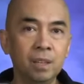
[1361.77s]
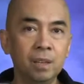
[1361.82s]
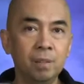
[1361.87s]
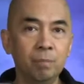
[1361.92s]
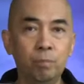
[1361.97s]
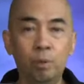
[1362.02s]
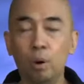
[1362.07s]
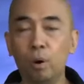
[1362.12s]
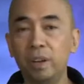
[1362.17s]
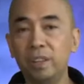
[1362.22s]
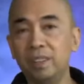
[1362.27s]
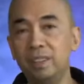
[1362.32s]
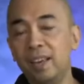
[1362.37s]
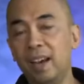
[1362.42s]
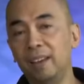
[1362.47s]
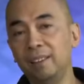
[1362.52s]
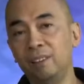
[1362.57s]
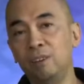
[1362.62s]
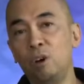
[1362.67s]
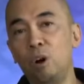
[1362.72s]
Boy,
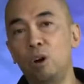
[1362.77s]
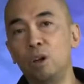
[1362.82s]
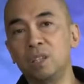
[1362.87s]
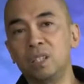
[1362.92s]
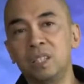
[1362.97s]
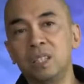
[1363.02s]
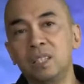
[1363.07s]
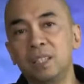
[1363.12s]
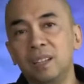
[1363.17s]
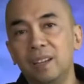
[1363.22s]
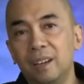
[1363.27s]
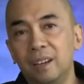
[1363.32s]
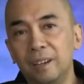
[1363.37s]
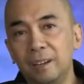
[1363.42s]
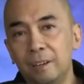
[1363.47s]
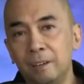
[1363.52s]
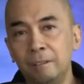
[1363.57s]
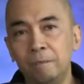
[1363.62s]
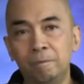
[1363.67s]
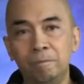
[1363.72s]
that cost
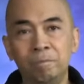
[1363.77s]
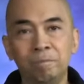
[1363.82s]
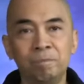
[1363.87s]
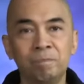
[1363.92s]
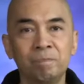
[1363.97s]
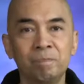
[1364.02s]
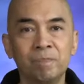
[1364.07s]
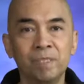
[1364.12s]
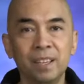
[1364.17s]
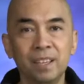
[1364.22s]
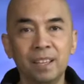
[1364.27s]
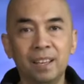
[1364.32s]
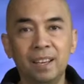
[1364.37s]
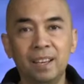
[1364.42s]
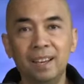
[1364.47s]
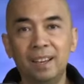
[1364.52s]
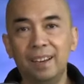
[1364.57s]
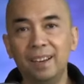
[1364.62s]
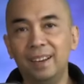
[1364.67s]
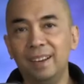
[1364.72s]

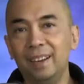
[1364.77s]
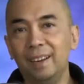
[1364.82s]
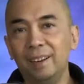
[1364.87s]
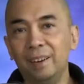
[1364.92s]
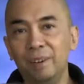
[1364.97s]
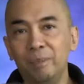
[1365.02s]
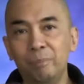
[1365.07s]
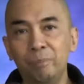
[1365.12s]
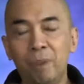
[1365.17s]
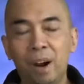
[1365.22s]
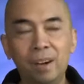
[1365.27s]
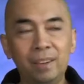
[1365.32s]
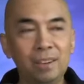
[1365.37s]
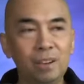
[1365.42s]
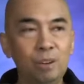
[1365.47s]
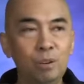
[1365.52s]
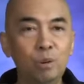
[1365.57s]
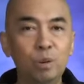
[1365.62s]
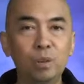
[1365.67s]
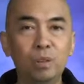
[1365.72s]

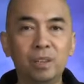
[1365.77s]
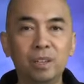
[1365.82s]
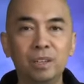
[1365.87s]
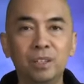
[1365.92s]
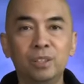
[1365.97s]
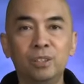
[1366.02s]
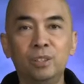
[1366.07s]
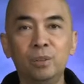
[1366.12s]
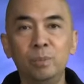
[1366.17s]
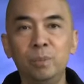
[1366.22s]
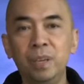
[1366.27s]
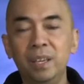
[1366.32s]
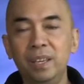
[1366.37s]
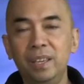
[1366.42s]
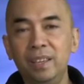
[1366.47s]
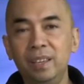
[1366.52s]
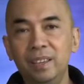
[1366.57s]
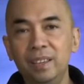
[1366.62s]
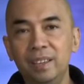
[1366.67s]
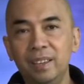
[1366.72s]
Martin Luther to
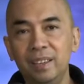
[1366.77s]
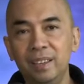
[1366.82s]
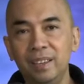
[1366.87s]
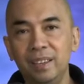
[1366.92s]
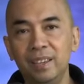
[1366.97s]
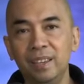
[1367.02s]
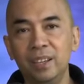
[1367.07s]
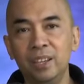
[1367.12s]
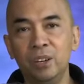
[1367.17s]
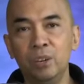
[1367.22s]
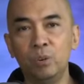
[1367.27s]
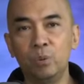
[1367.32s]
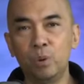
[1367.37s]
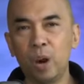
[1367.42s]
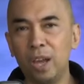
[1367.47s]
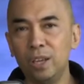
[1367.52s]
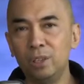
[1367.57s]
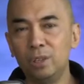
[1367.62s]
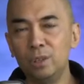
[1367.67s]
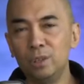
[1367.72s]
be
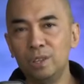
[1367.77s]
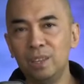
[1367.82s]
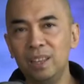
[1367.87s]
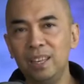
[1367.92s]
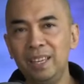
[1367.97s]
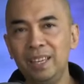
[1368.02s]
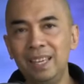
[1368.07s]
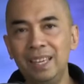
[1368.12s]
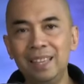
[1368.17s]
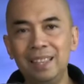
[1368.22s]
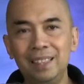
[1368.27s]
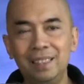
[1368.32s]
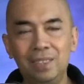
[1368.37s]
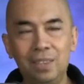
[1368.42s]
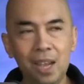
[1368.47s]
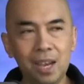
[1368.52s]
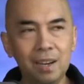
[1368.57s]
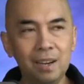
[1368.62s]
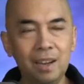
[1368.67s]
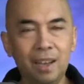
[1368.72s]
righteously
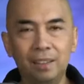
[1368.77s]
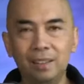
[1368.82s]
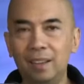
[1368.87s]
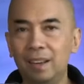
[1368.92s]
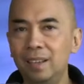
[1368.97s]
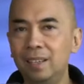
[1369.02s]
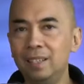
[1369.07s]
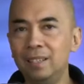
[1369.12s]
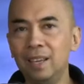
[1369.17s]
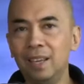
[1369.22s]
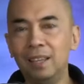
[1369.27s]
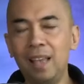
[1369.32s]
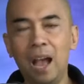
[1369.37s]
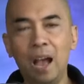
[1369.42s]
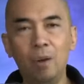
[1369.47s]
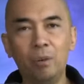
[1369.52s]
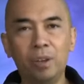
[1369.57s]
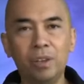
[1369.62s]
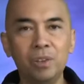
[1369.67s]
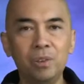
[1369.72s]
indignant. And he said,
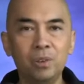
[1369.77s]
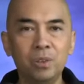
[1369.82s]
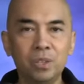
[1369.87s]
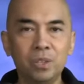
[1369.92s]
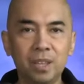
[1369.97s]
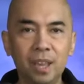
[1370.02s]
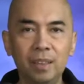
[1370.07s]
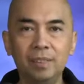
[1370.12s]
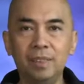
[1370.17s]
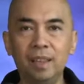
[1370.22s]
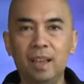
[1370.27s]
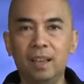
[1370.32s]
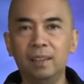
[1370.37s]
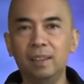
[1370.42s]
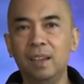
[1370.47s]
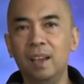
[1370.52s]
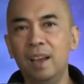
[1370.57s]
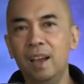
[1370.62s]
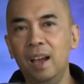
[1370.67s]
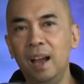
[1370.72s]
"How can you say that?
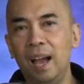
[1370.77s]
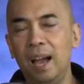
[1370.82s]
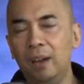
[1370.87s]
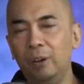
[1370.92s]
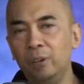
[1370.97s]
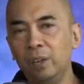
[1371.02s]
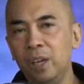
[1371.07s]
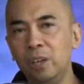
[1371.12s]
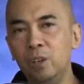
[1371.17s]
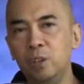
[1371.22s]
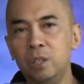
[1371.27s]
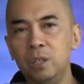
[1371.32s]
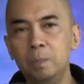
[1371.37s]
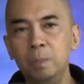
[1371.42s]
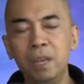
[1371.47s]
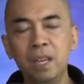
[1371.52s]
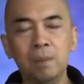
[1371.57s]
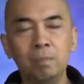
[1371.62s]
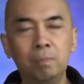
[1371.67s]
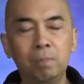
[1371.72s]
How can you
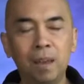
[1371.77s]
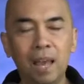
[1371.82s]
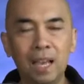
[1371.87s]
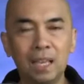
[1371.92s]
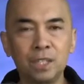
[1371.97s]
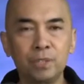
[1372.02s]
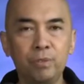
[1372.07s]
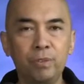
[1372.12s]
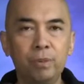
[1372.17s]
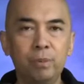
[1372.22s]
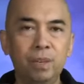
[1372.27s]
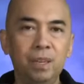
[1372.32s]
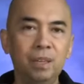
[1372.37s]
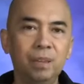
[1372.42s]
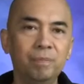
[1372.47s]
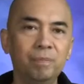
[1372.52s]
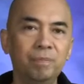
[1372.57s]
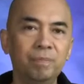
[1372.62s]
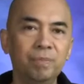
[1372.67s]
speak blasphemy?"